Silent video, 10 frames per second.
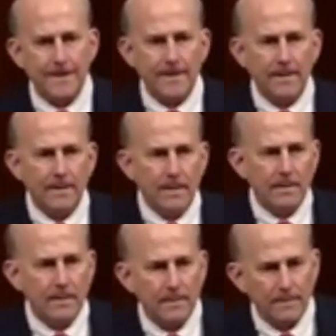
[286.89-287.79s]

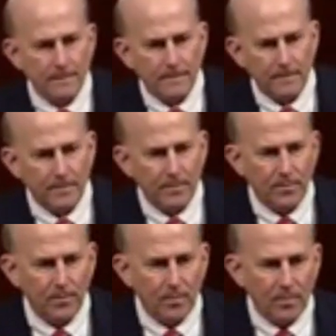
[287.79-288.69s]
instead of
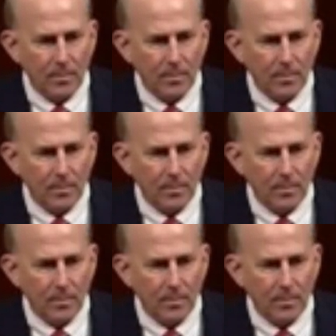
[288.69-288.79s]
saying,